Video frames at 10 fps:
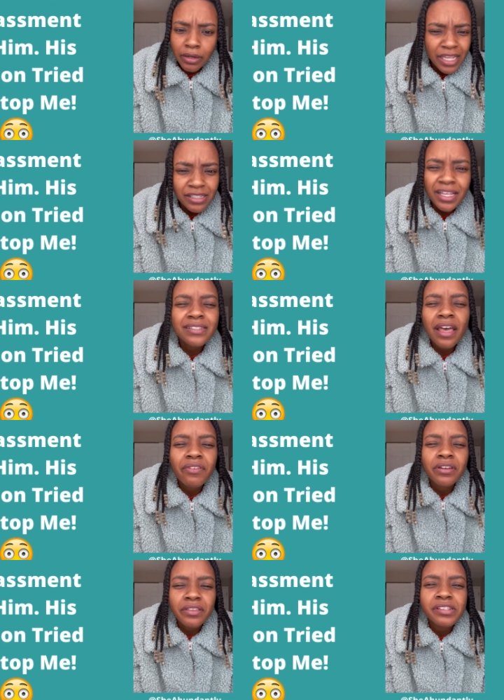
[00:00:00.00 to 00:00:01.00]
Let's, let's have
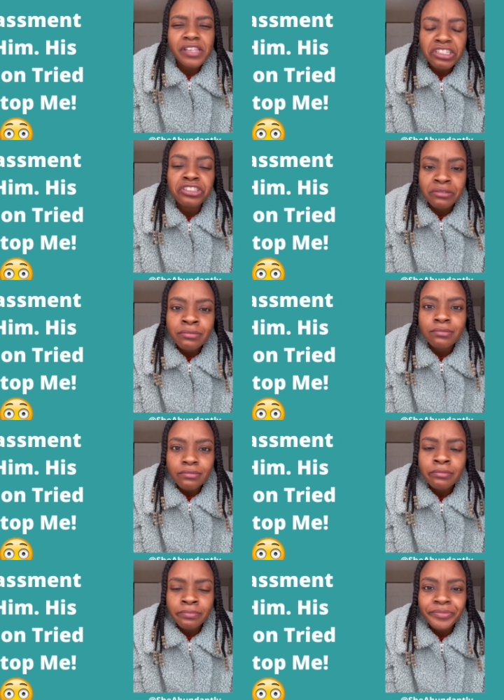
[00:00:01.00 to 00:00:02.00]
another session.
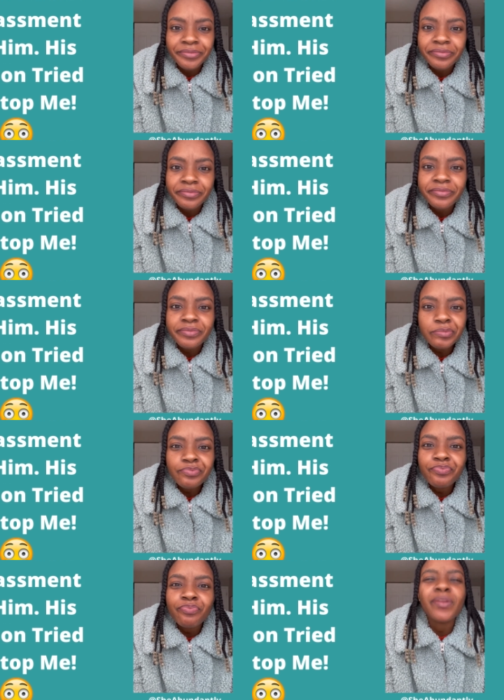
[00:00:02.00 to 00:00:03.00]
Hmm?
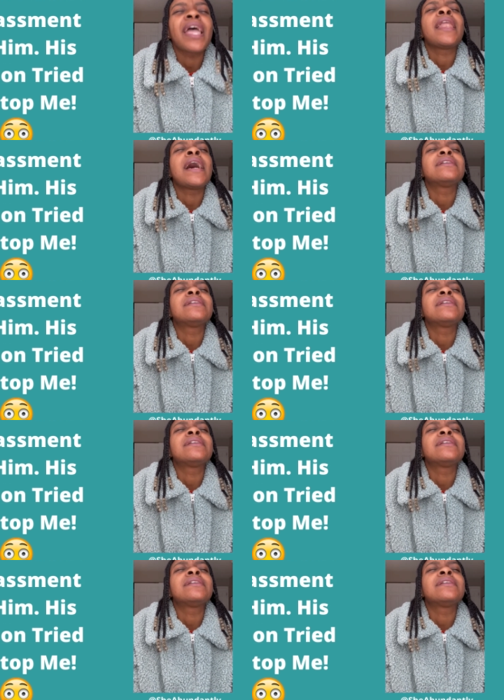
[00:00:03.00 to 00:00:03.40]
And I